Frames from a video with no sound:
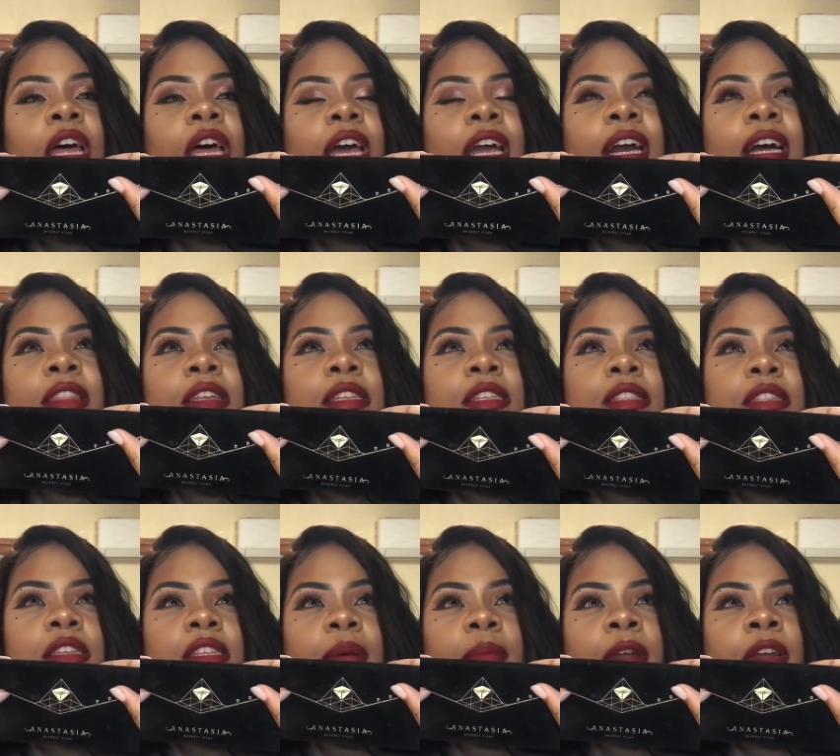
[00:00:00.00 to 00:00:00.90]
I got this in
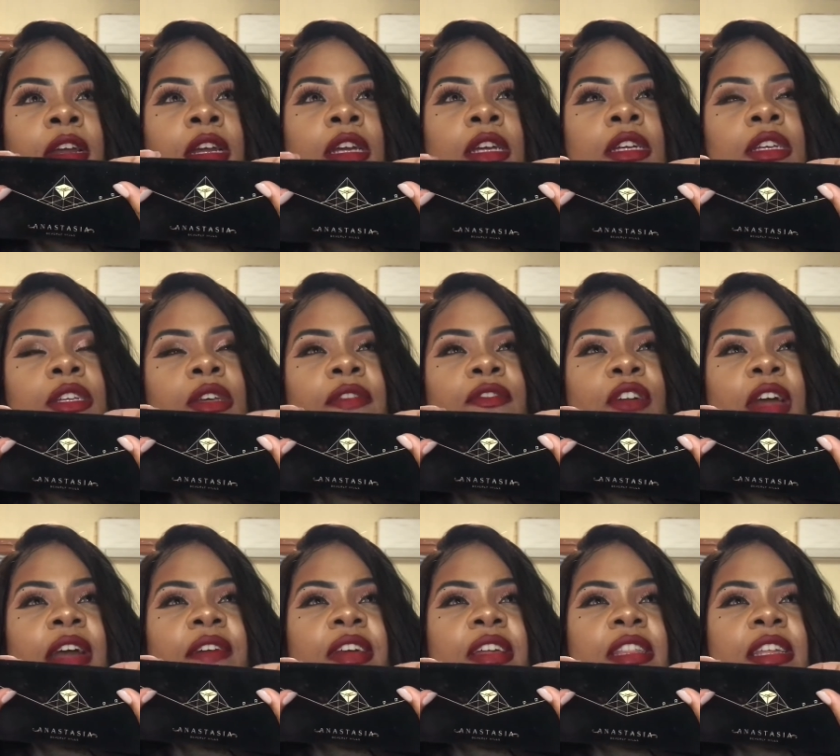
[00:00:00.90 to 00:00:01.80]
the summer, so after
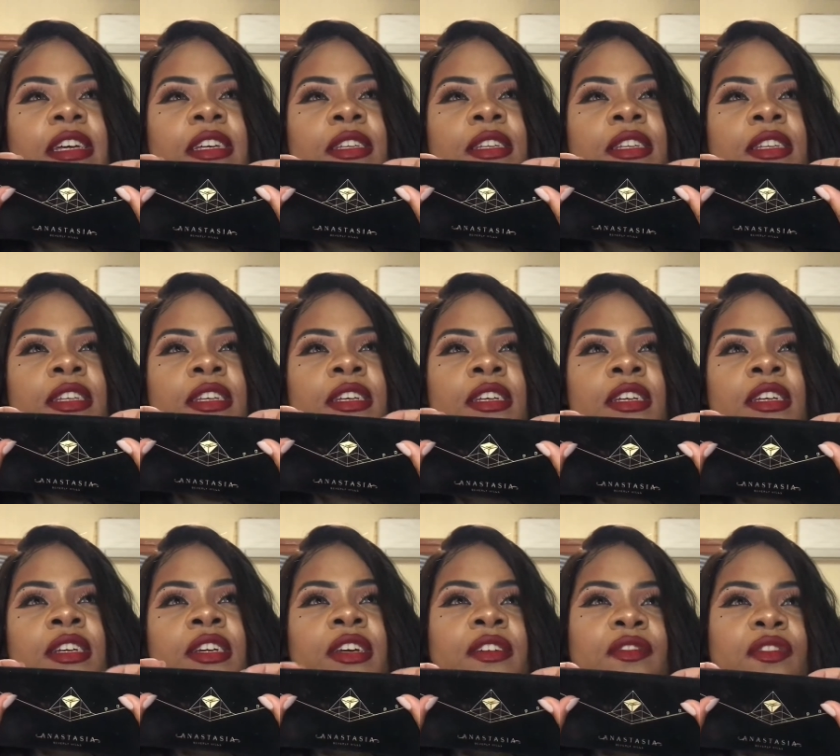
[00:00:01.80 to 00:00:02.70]
having this
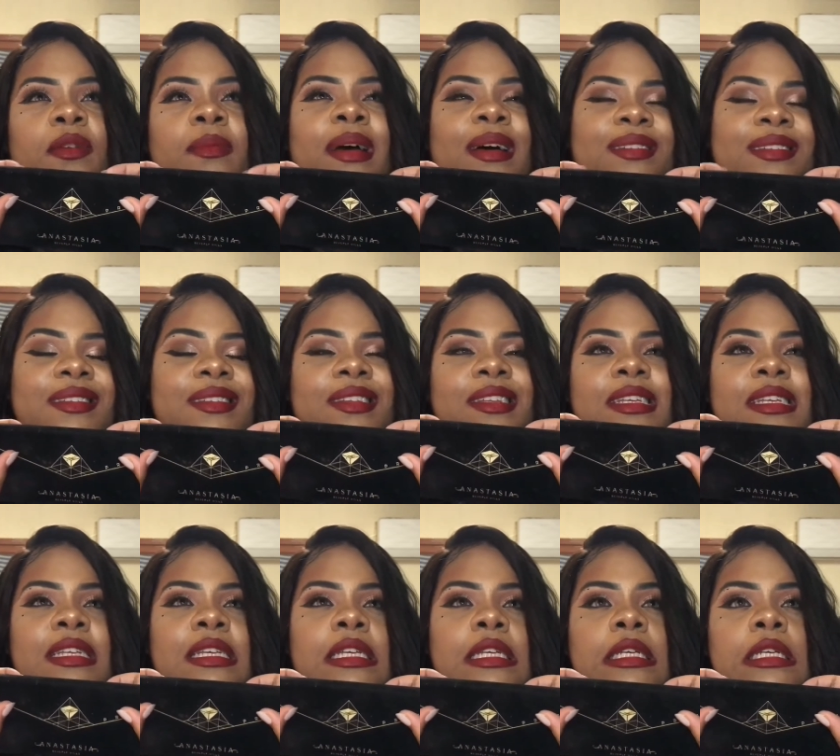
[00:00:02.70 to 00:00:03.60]
for about
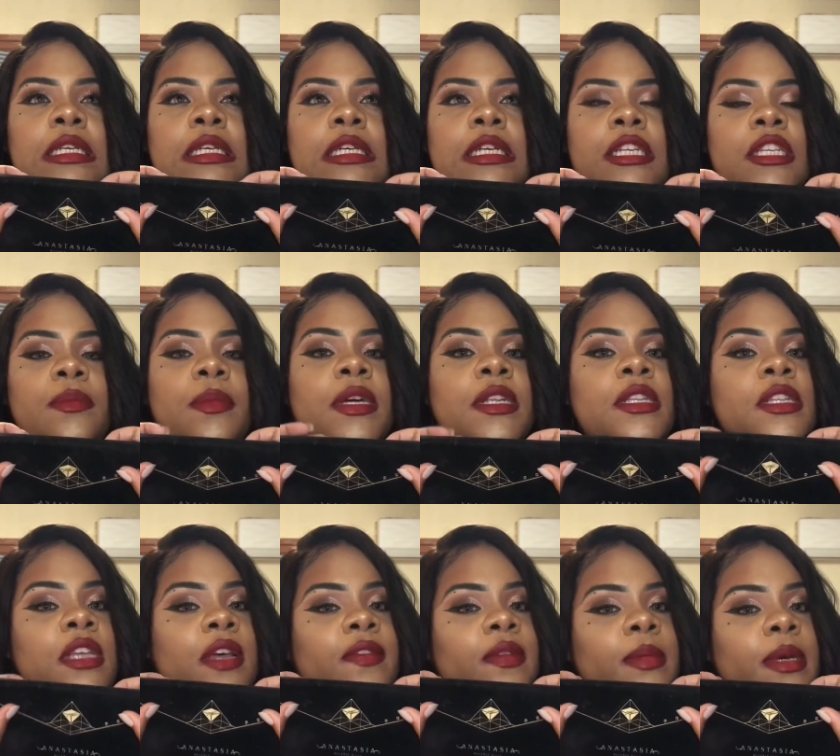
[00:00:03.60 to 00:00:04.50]
6 months,
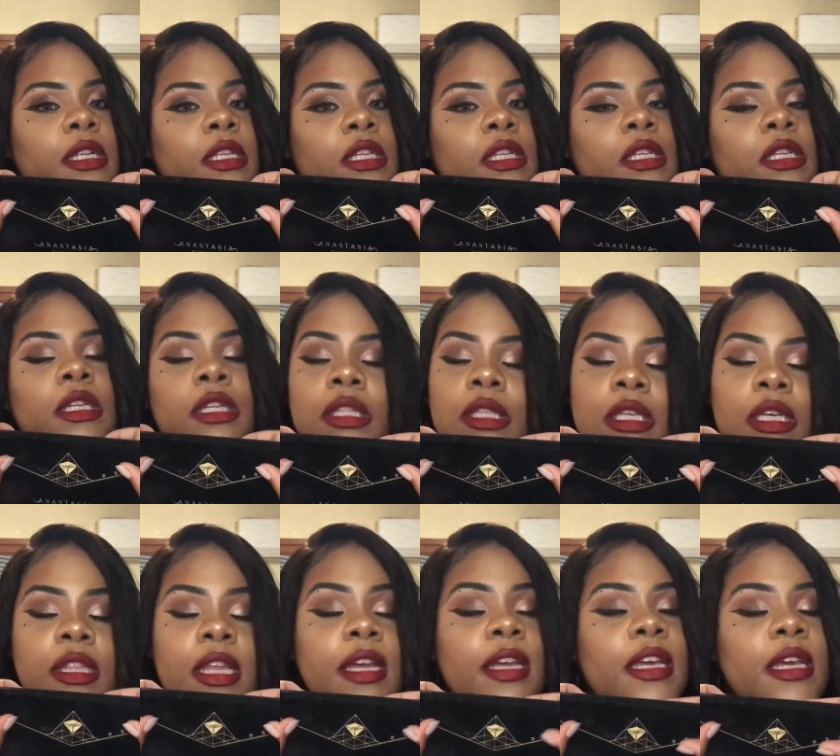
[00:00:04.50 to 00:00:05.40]
7 months,
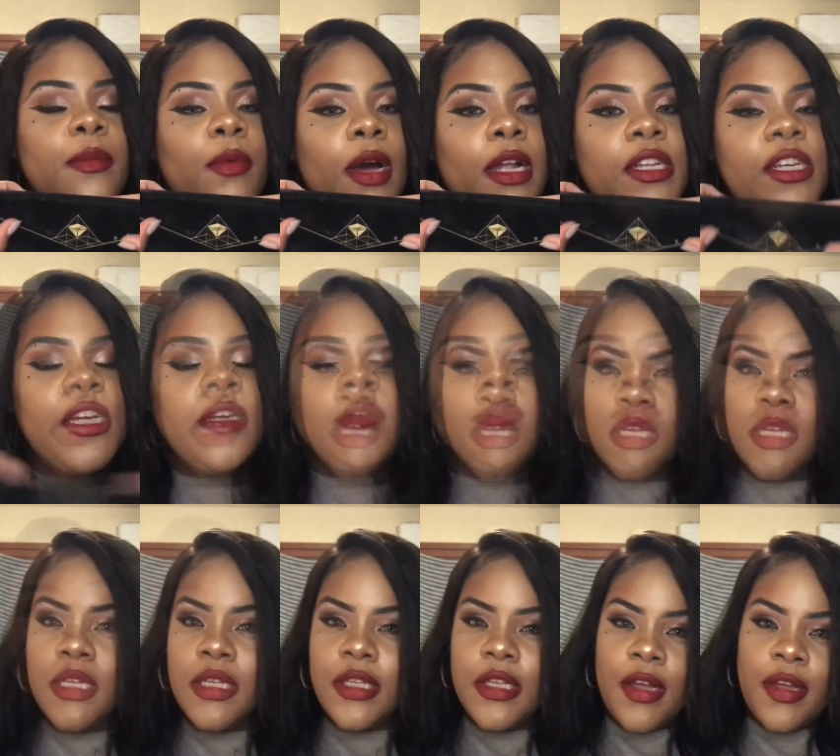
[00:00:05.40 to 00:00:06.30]
then keep watching.
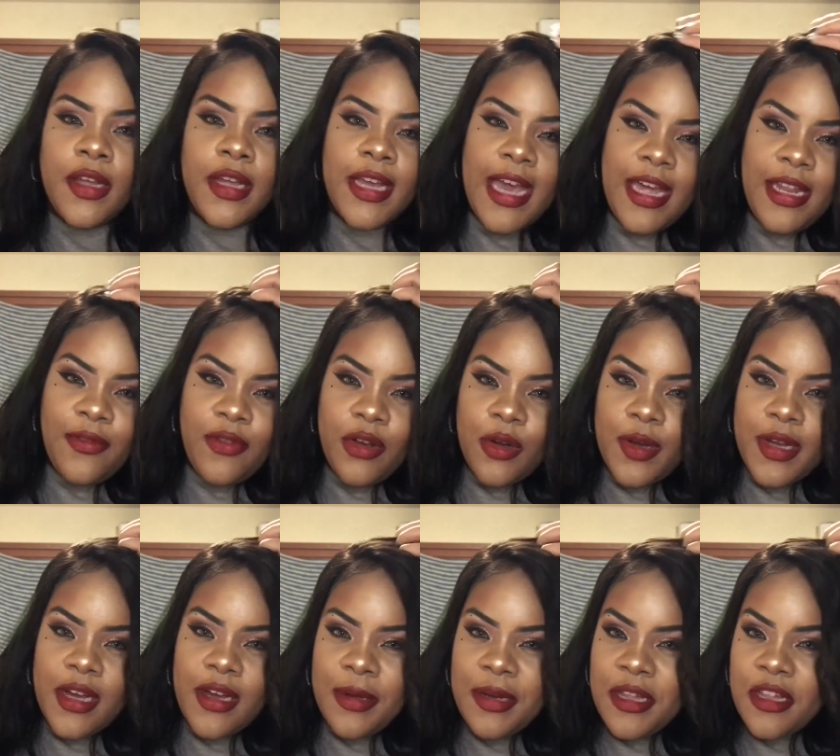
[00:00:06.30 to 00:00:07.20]
So, again, real
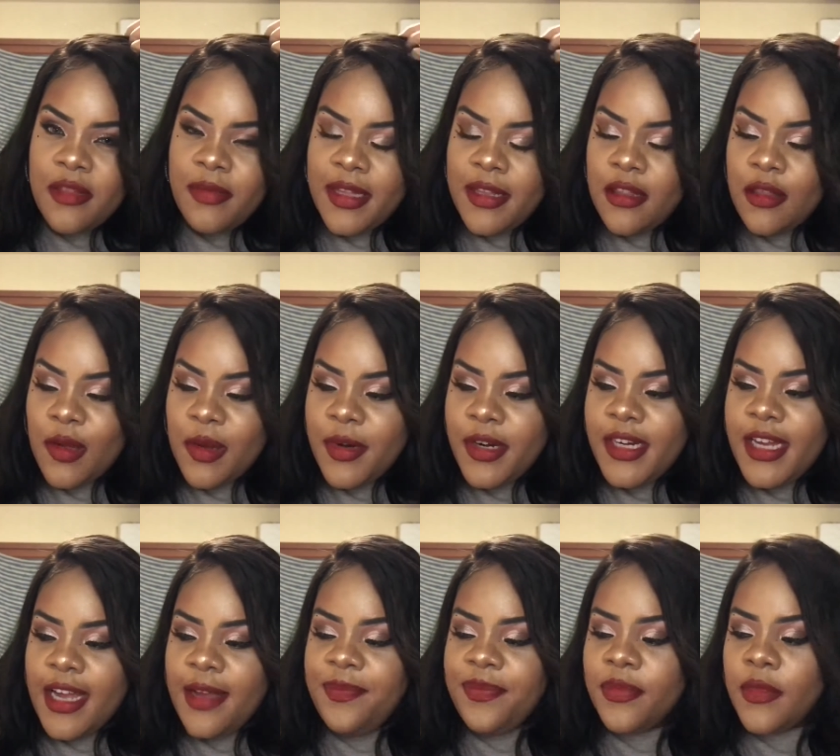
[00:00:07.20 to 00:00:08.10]
quick, I'm going to explain this one more
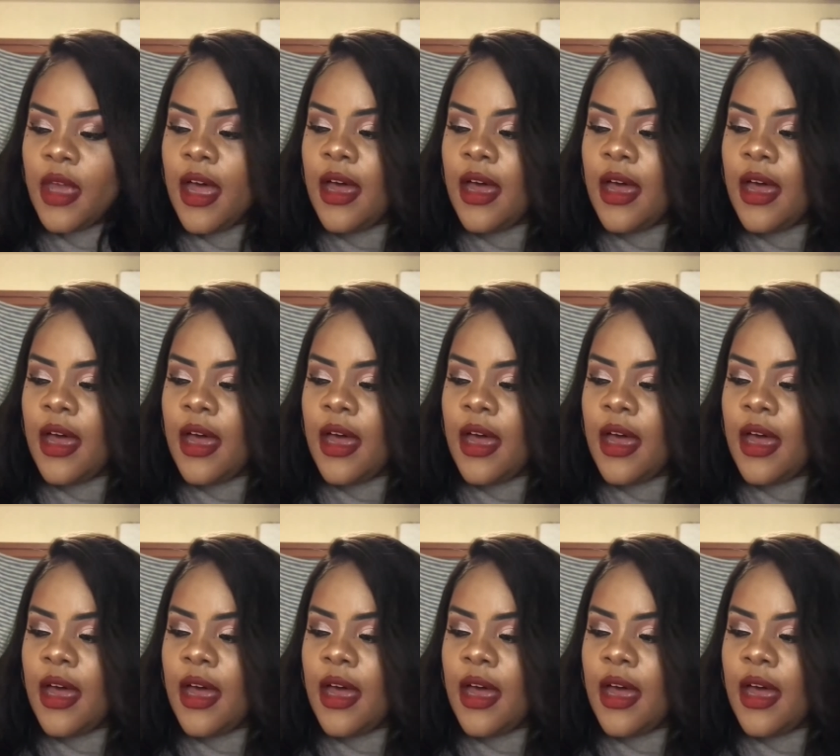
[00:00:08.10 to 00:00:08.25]
time.